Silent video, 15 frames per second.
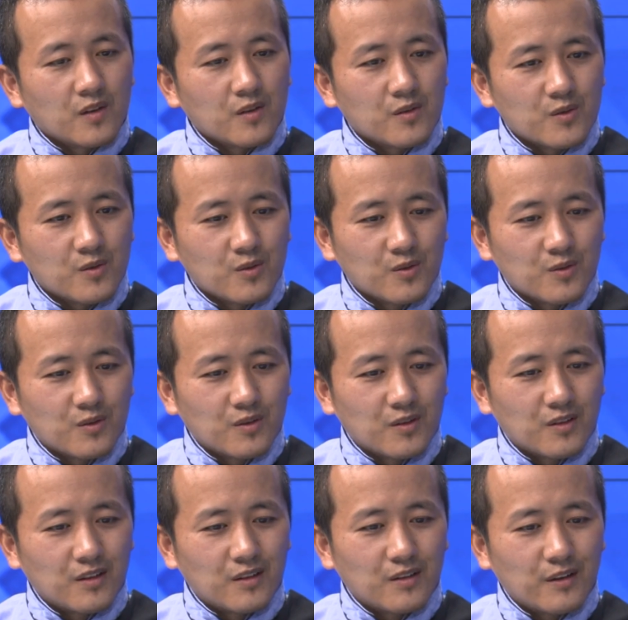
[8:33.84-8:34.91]

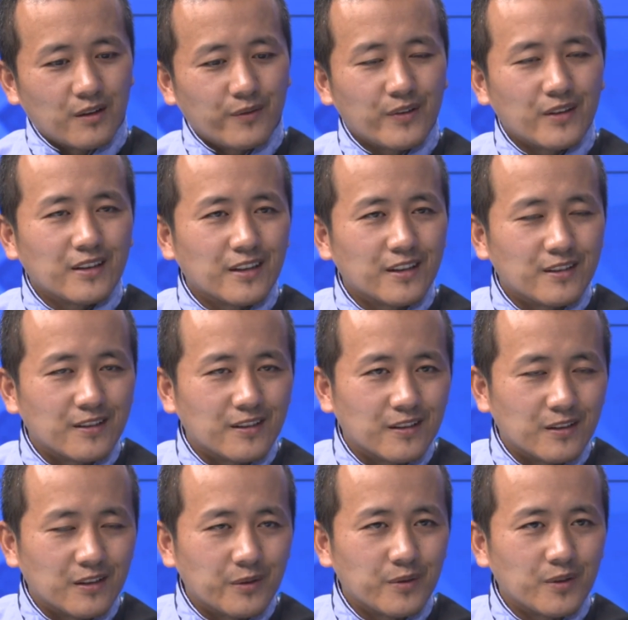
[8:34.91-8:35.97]
So I feel that
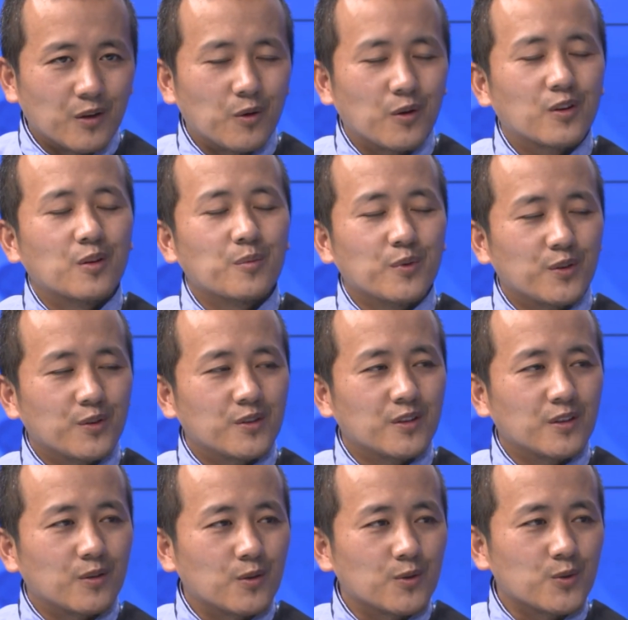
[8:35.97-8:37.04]
even our
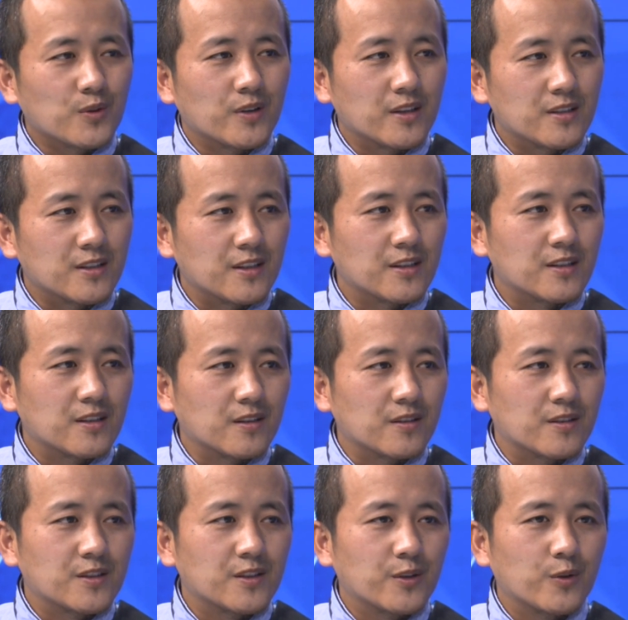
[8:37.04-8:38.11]
community also has this
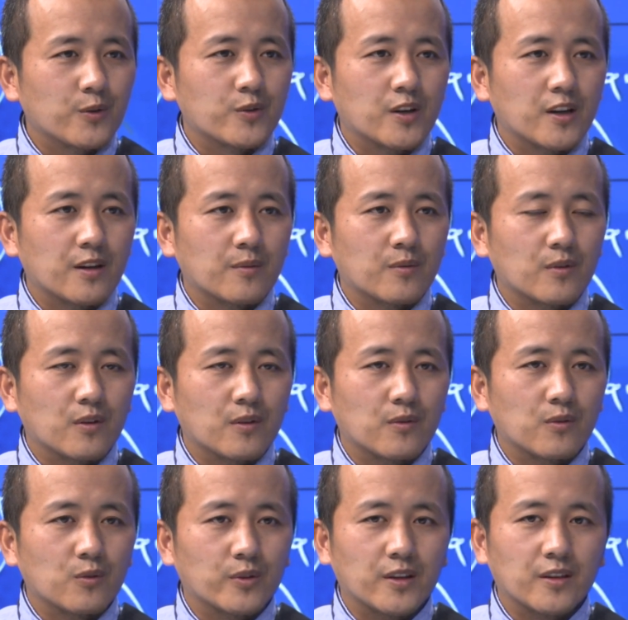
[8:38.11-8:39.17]
stereotype
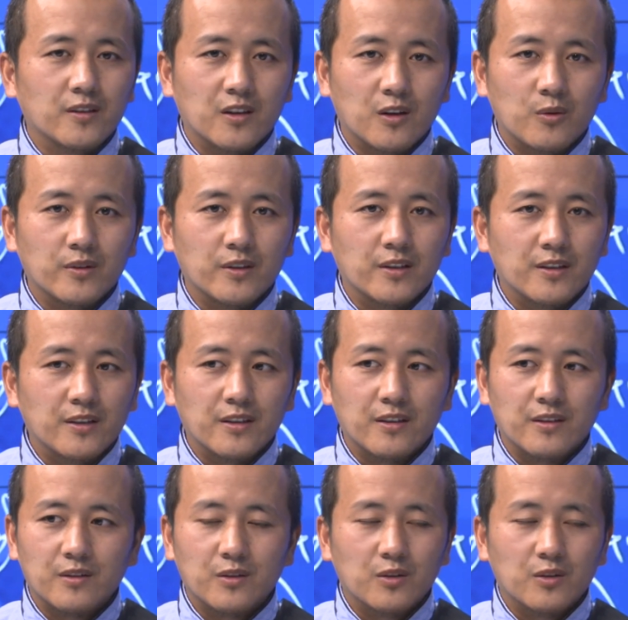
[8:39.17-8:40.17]
of looking down at the